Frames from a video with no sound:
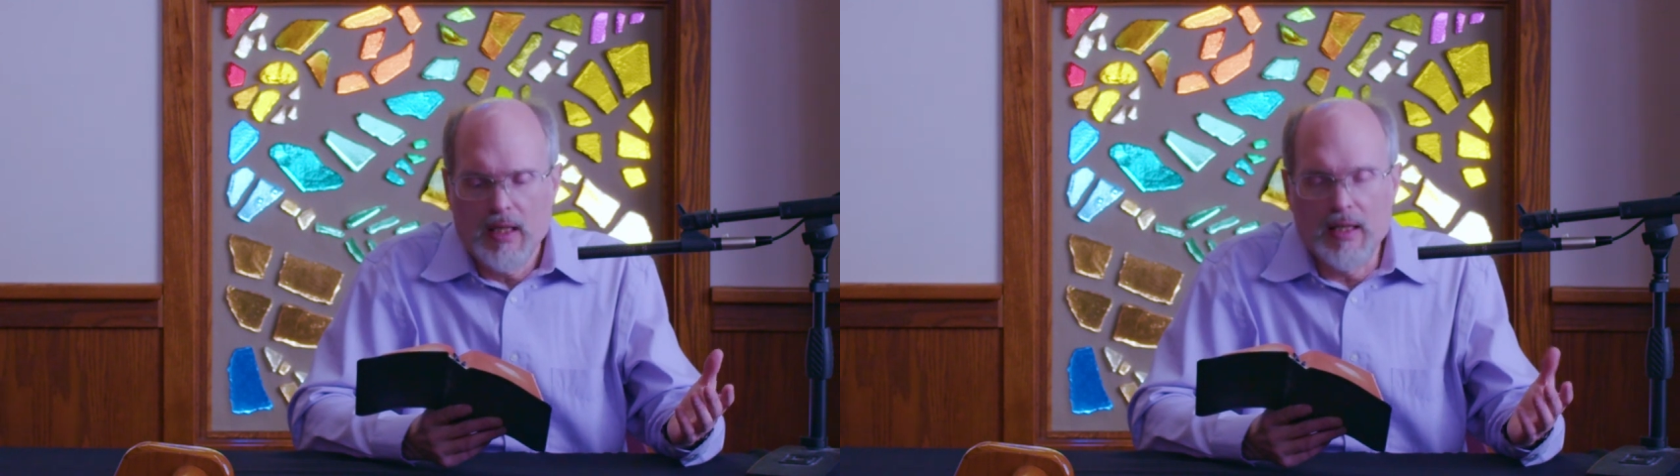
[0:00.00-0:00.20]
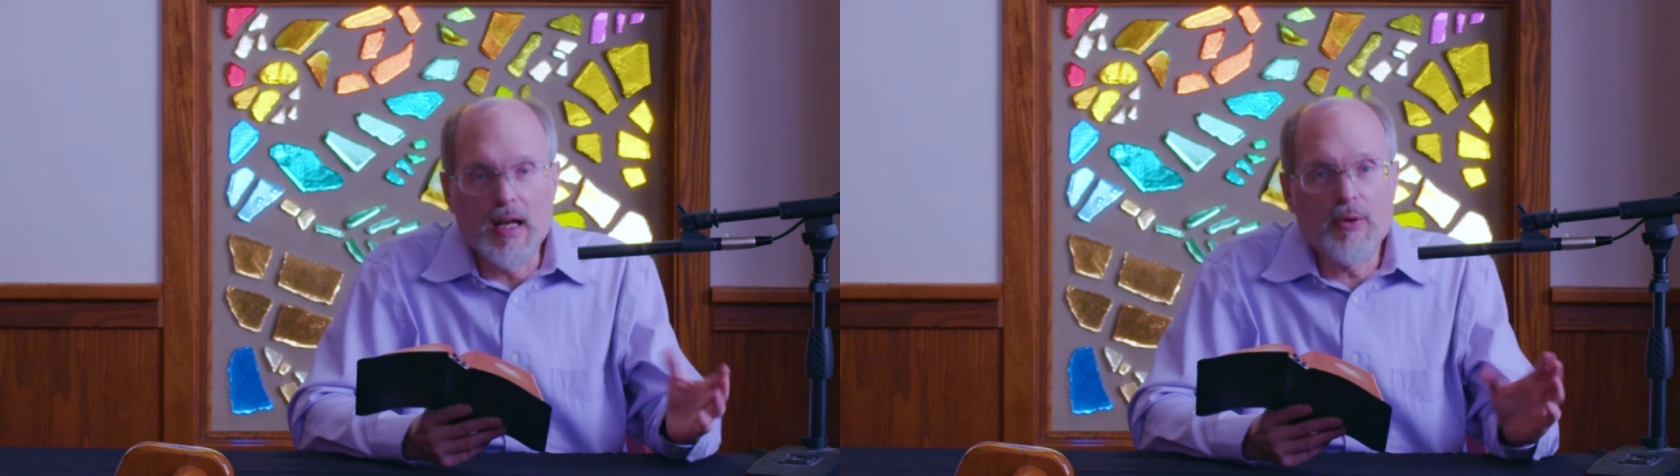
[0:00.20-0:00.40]

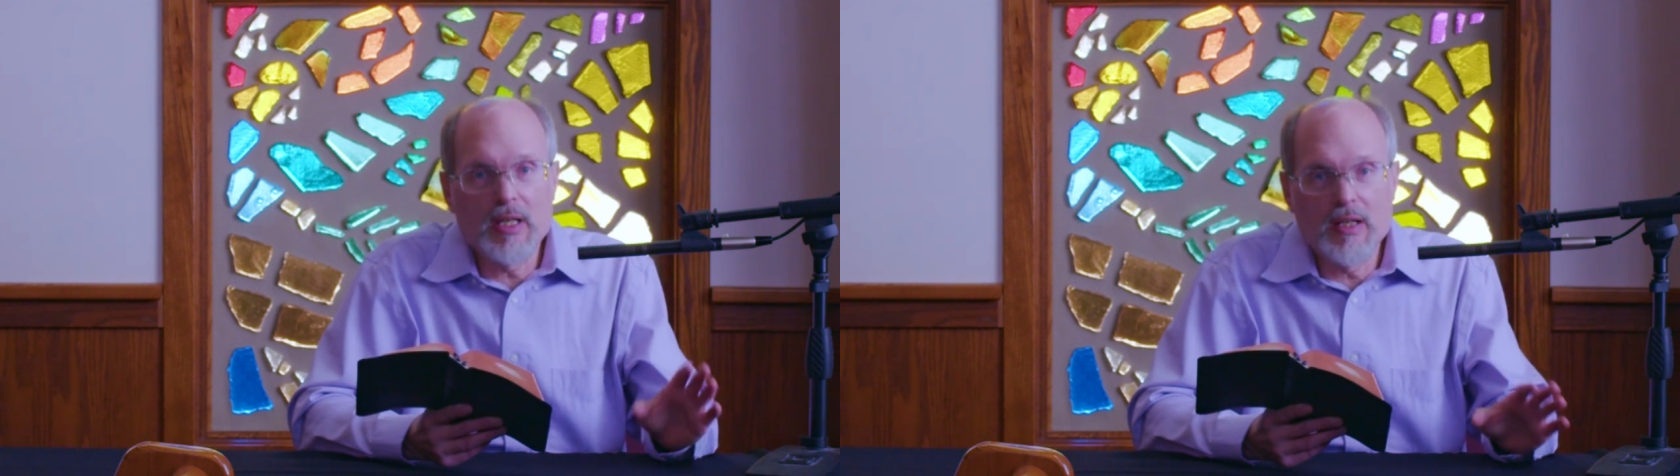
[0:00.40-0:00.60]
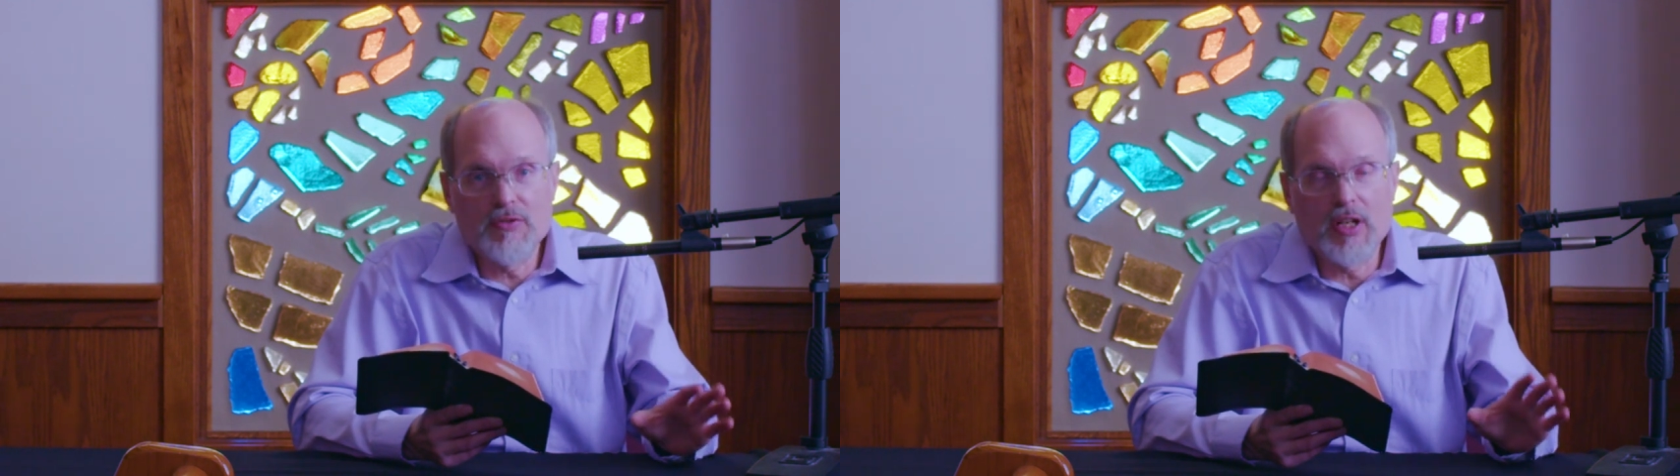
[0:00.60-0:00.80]
And now he
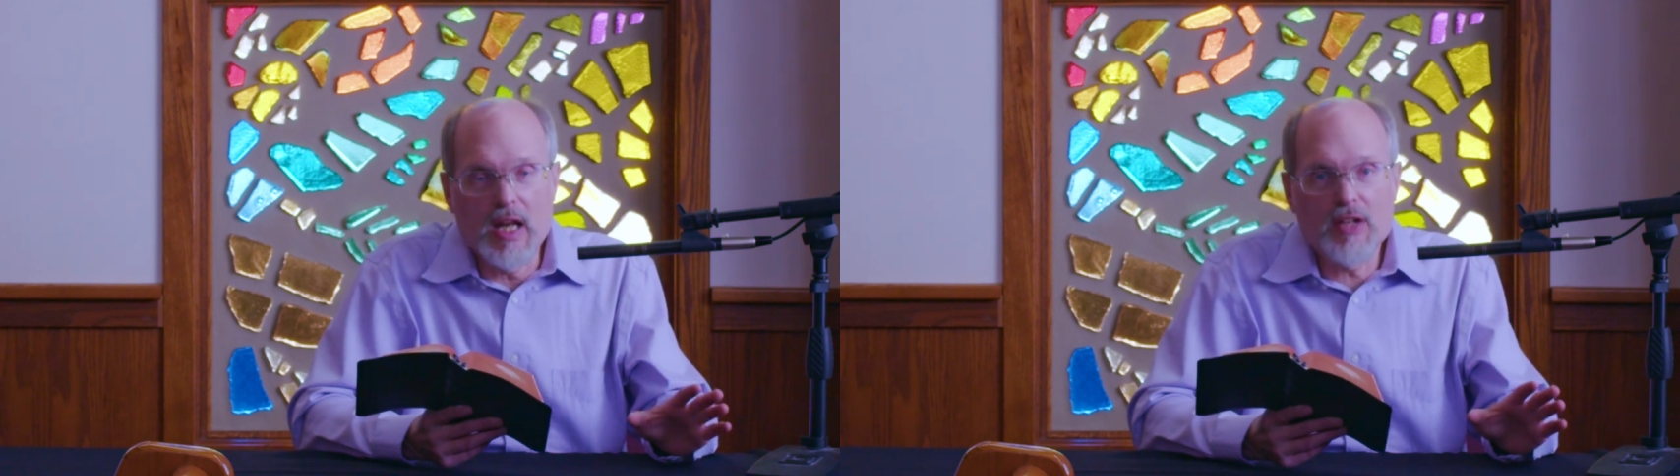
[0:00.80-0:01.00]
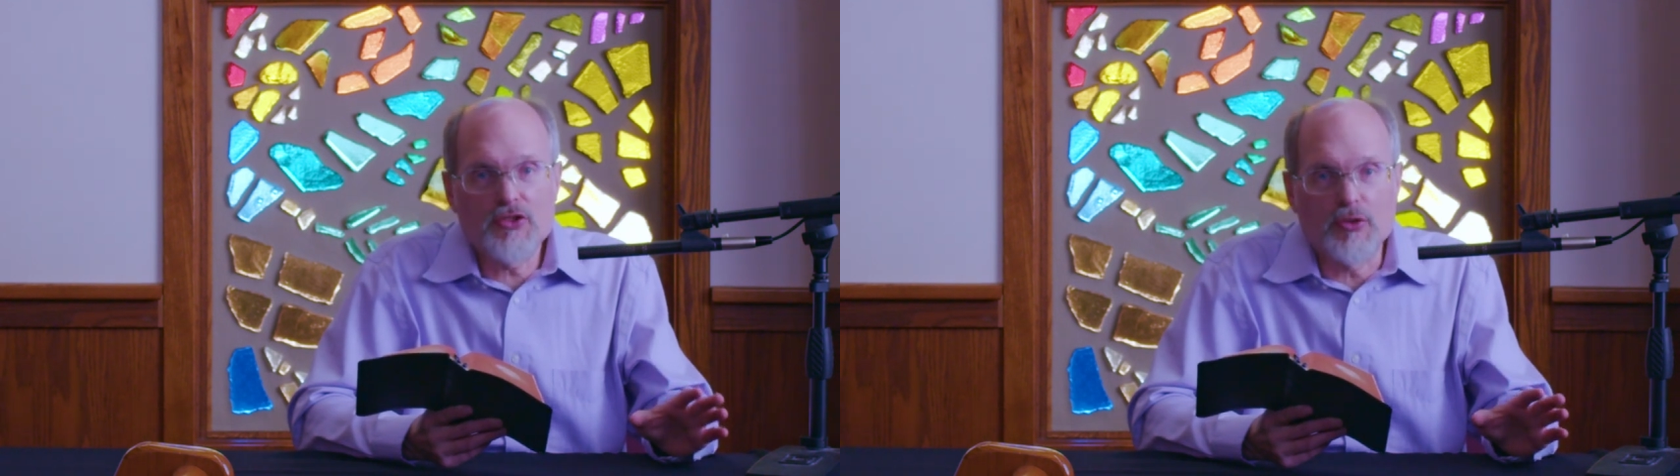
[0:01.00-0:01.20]
gives an
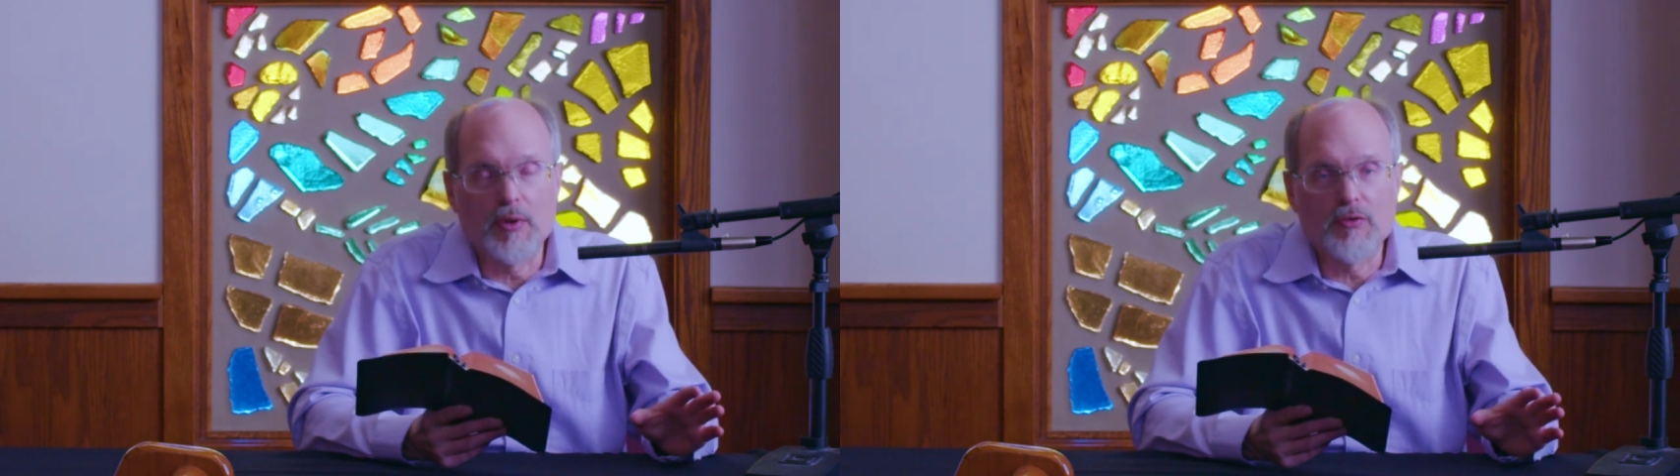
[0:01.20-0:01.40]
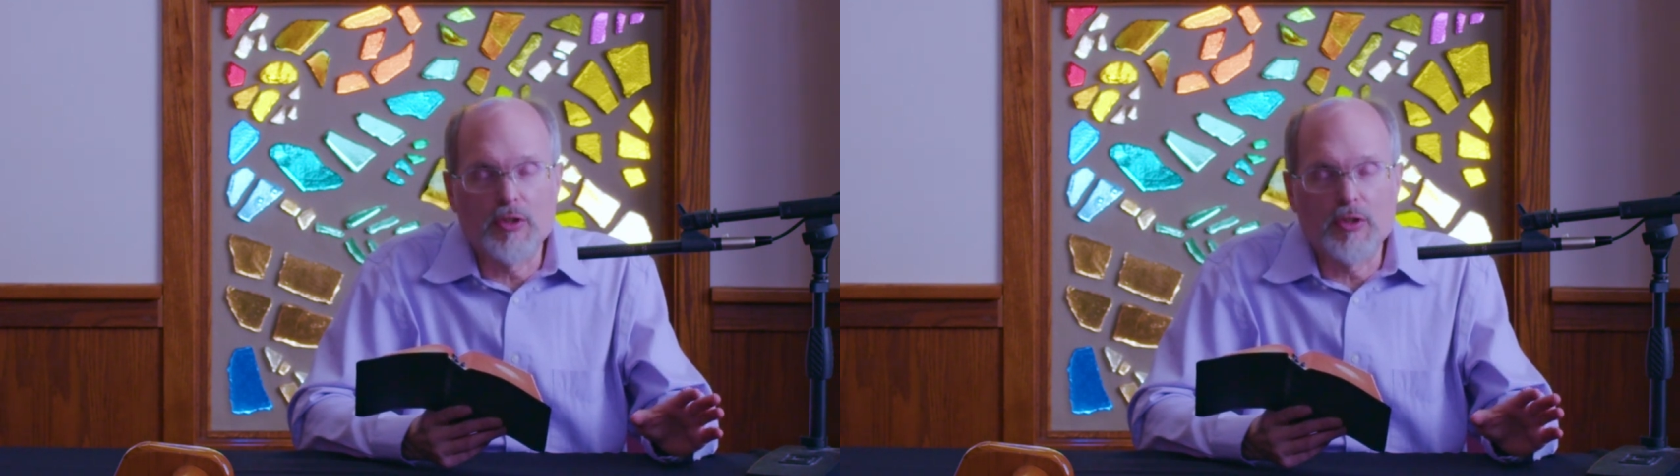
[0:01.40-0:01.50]
answer in